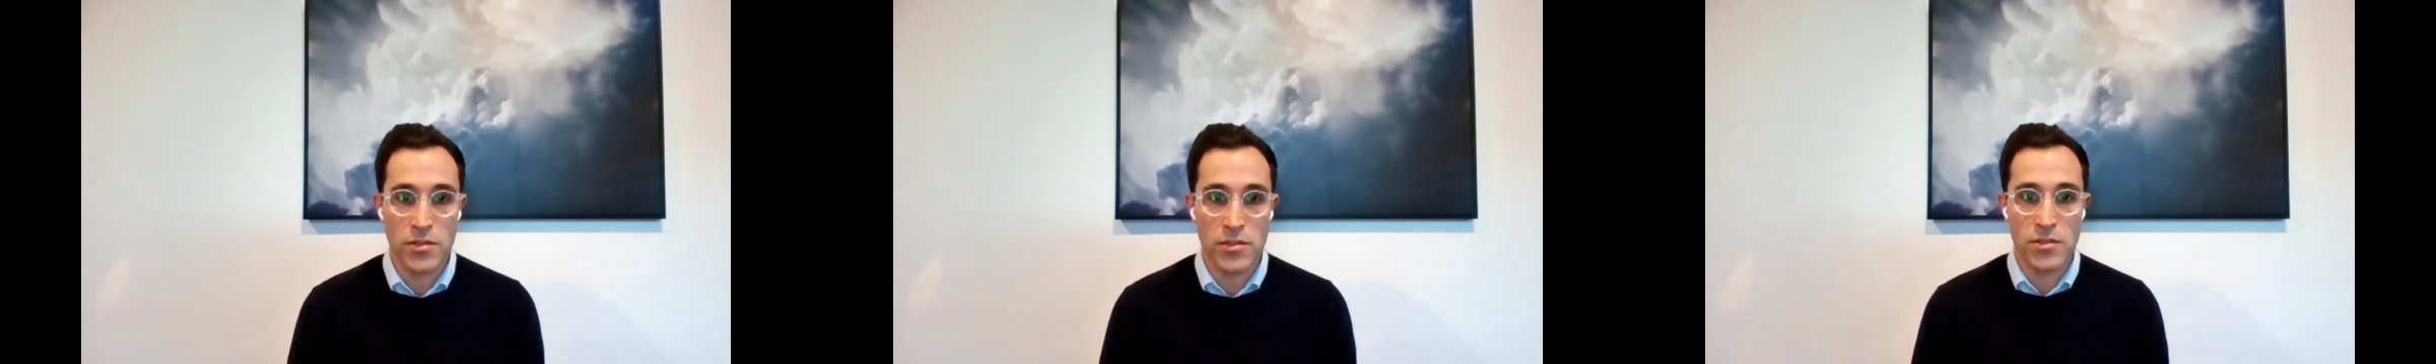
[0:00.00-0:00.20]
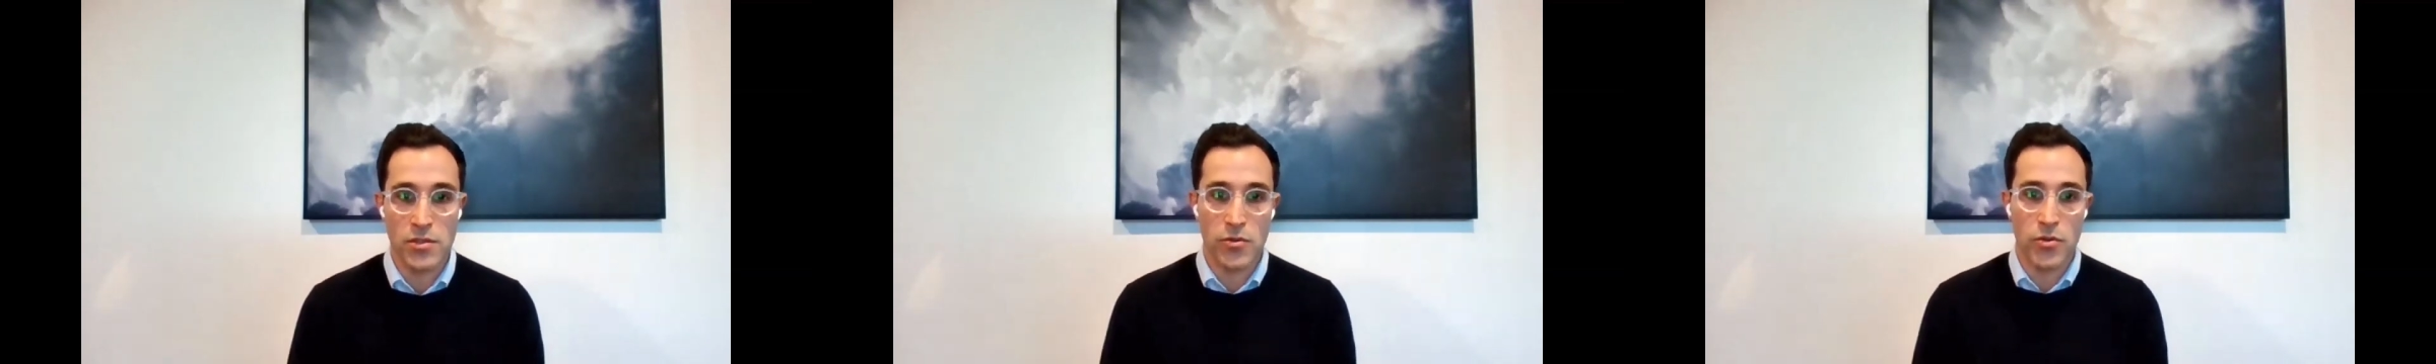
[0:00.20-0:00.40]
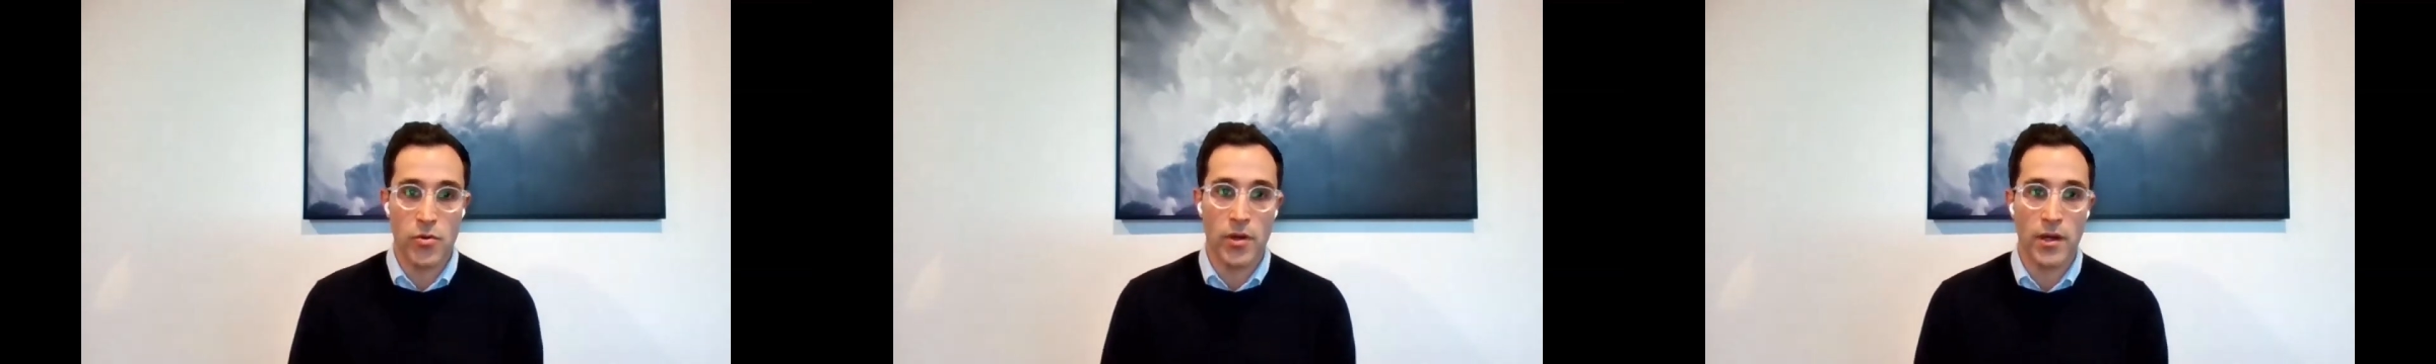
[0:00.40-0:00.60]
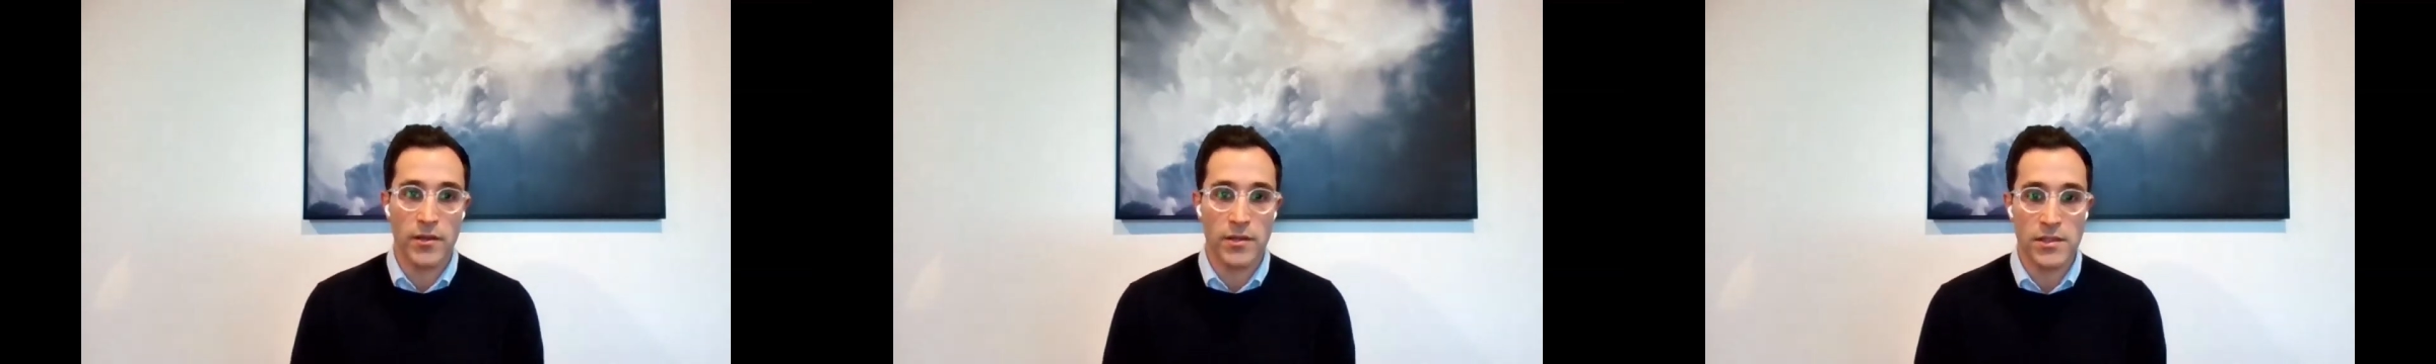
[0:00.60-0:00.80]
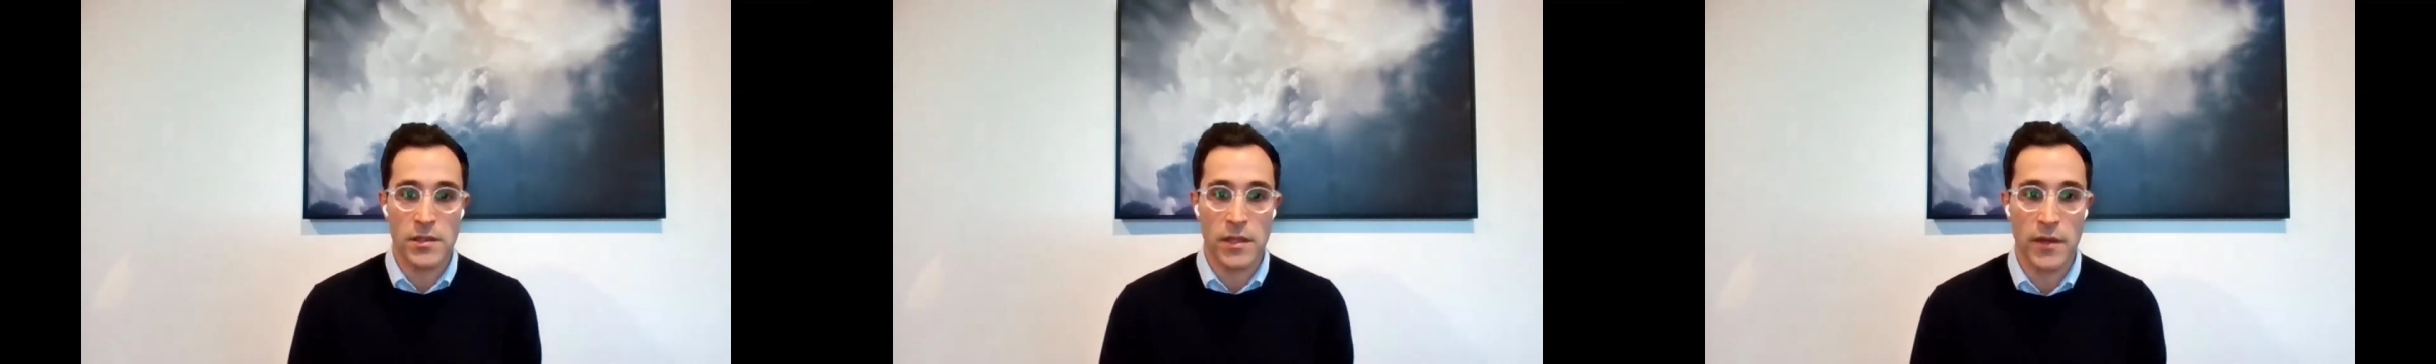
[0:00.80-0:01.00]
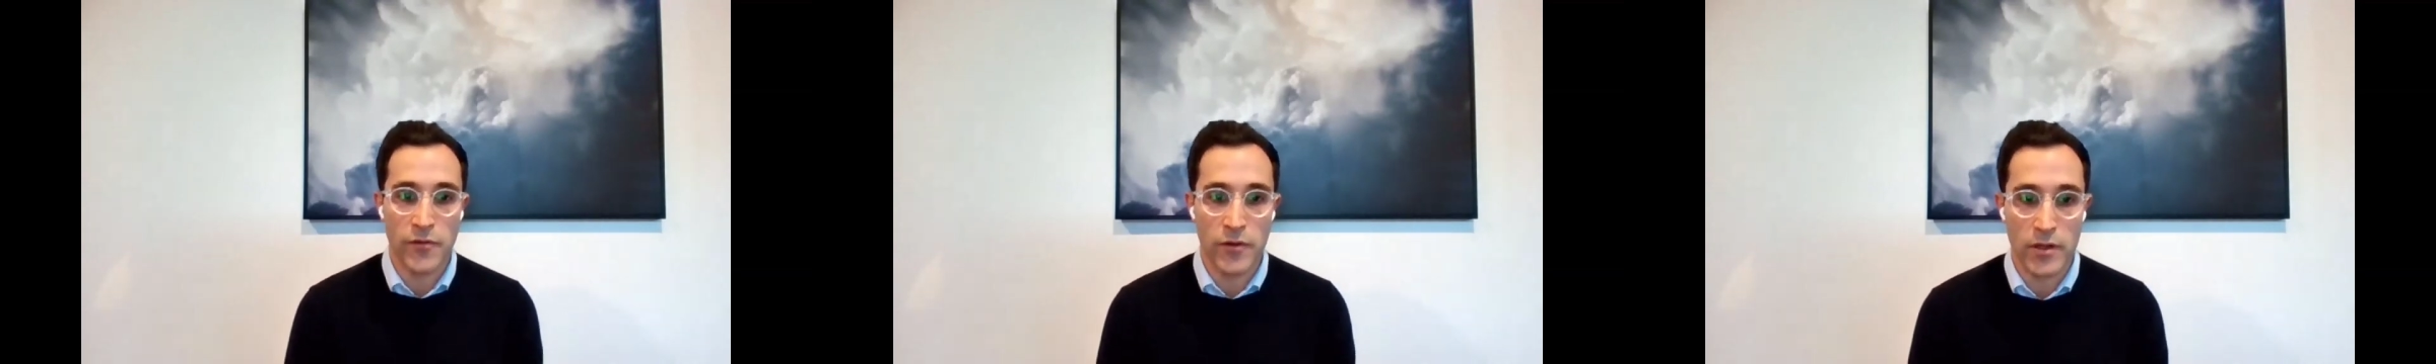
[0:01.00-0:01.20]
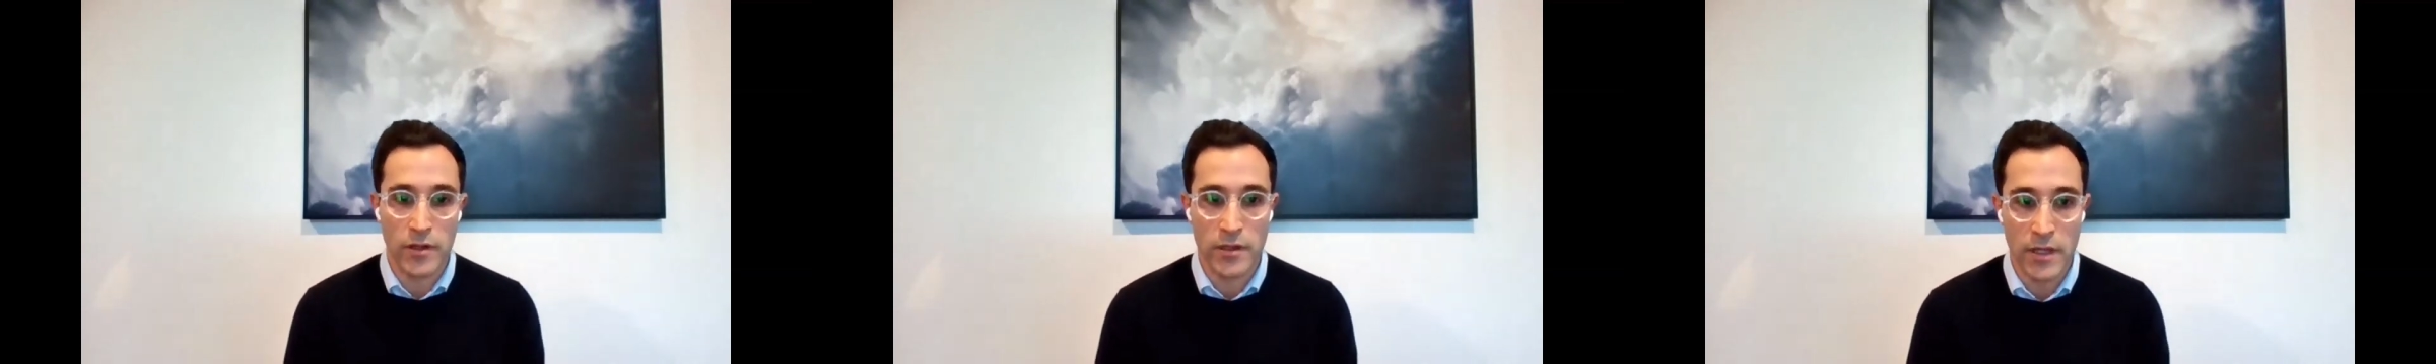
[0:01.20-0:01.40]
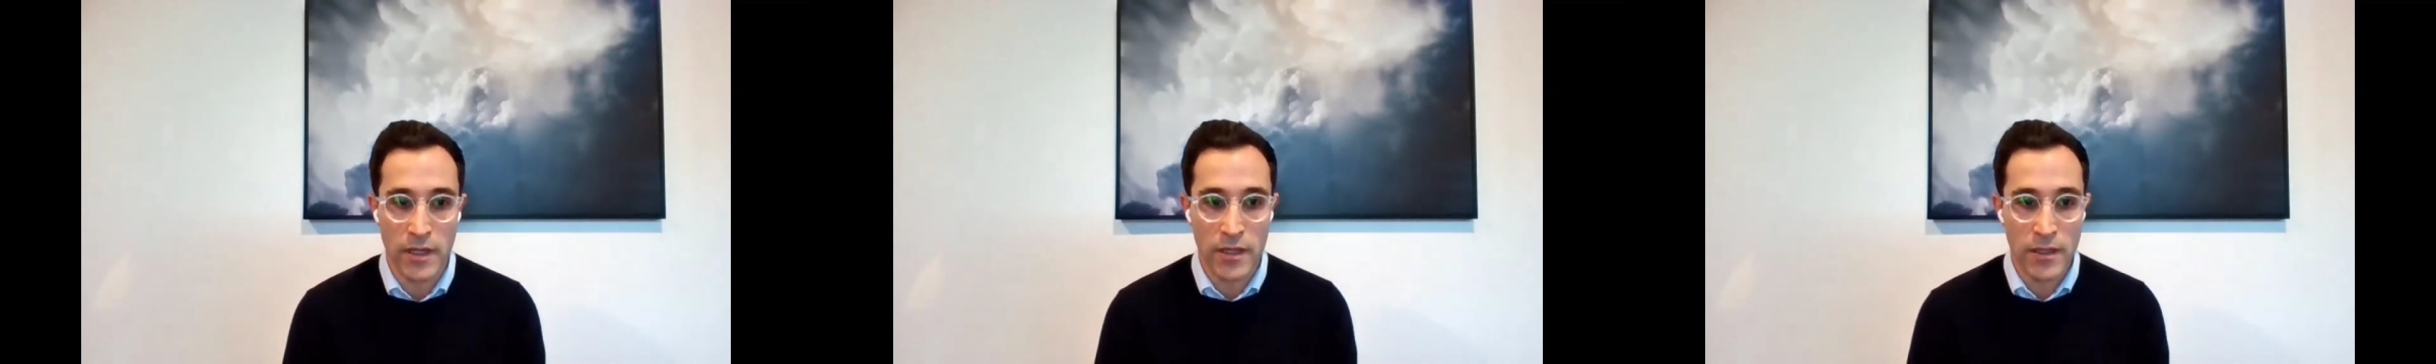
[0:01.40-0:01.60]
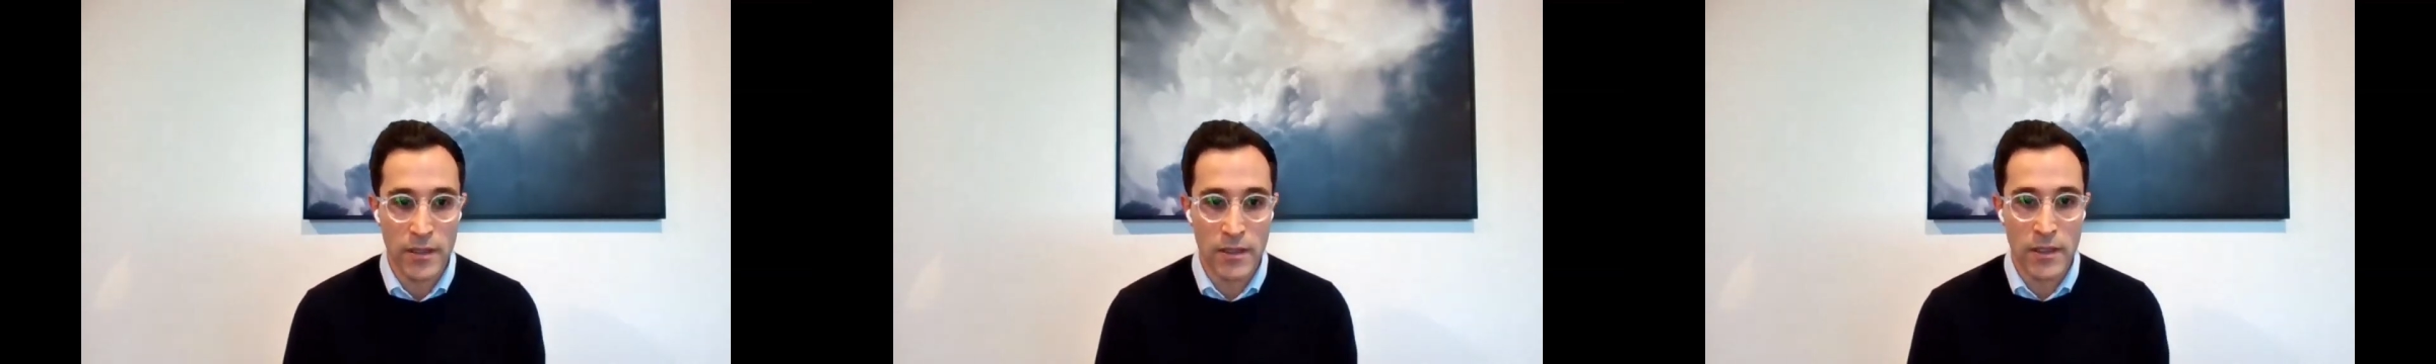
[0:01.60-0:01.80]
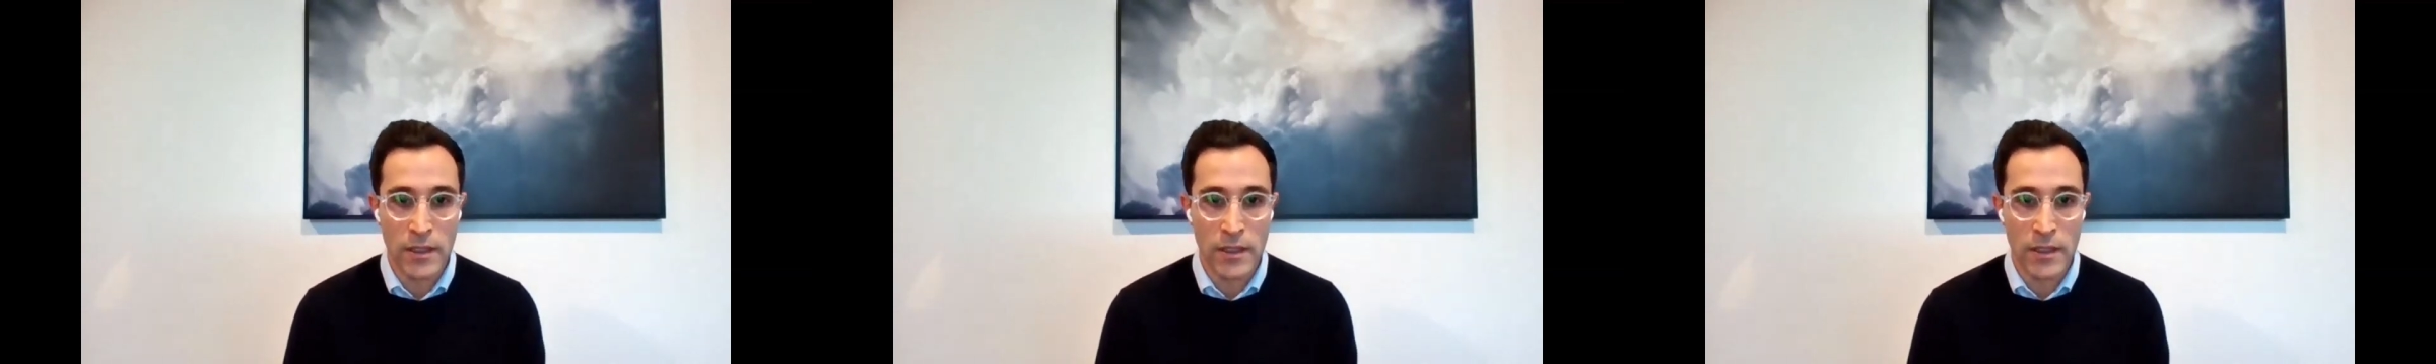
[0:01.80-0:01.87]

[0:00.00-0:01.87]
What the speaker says: So throughout the South African day,